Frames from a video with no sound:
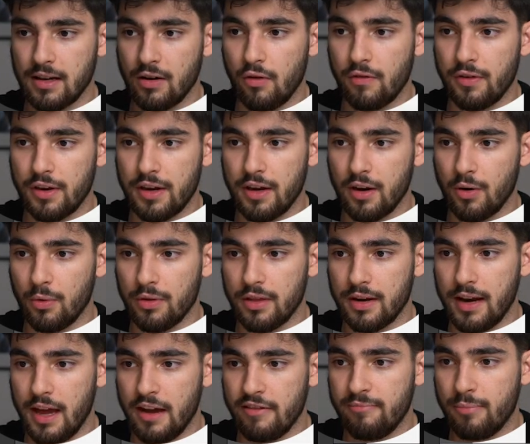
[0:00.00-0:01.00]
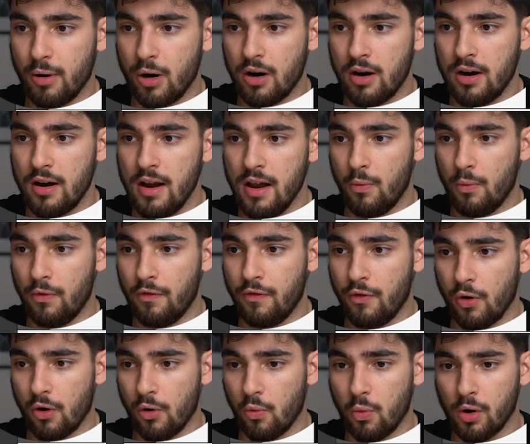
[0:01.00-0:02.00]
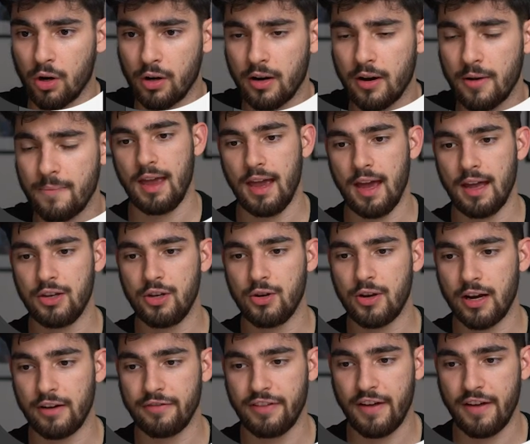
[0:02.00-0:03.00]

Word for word: it over here with a nav bar for work. And you kind of